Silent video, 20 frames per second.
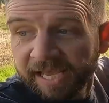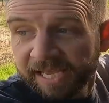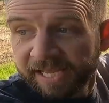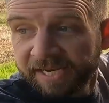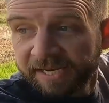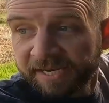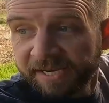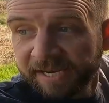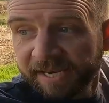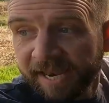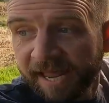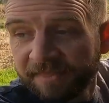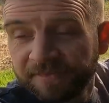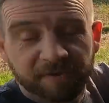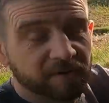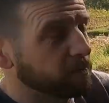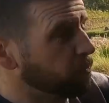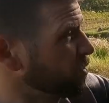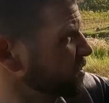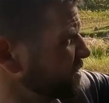in
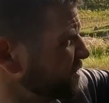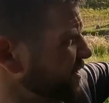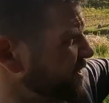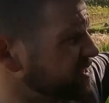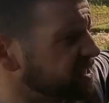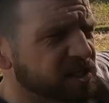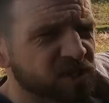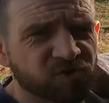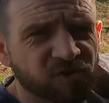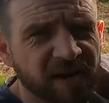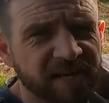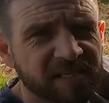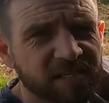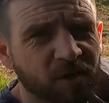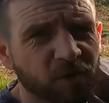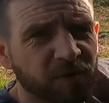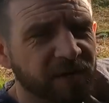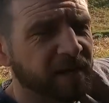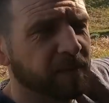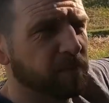leather. It wasn't a distressed
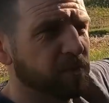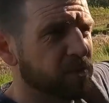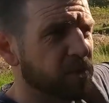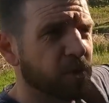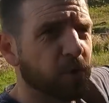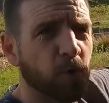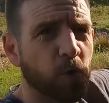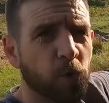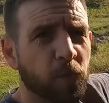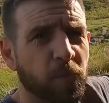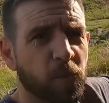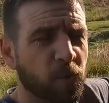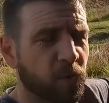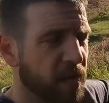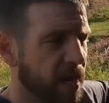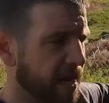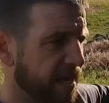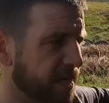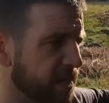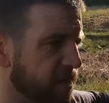look. It was the normal
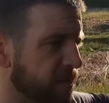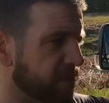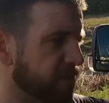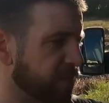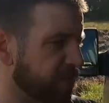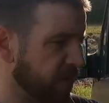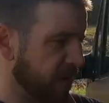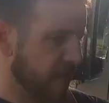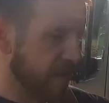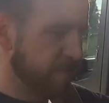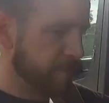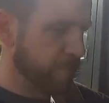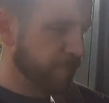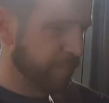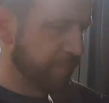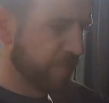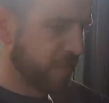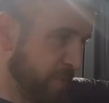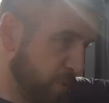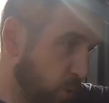kind of,
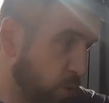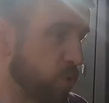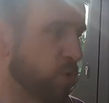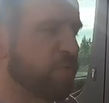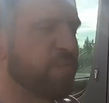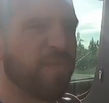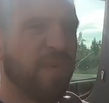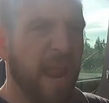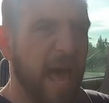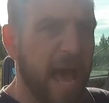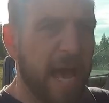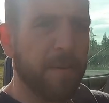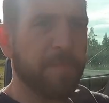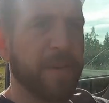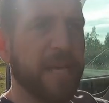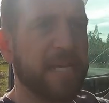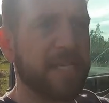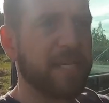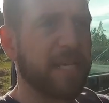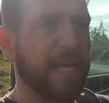um, it was all just flat
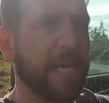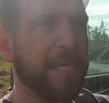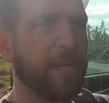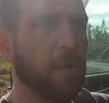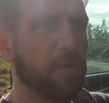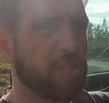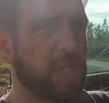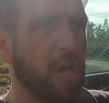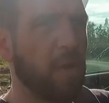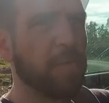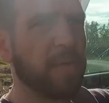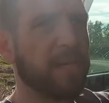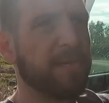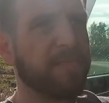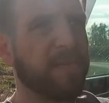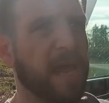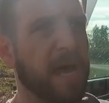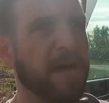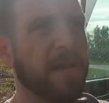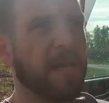basically, not totally
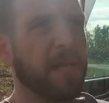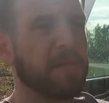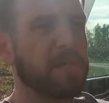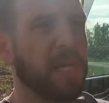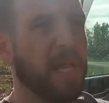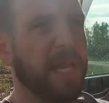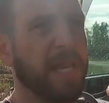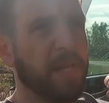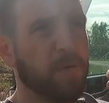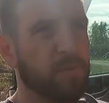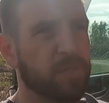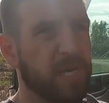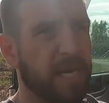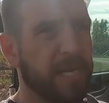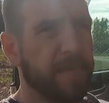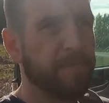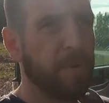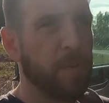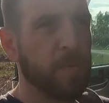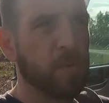flat. Like, it's like little
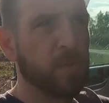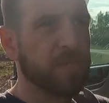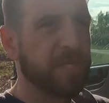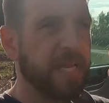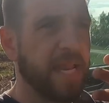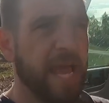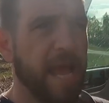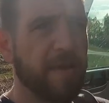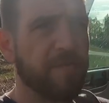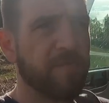tiny bubbles in it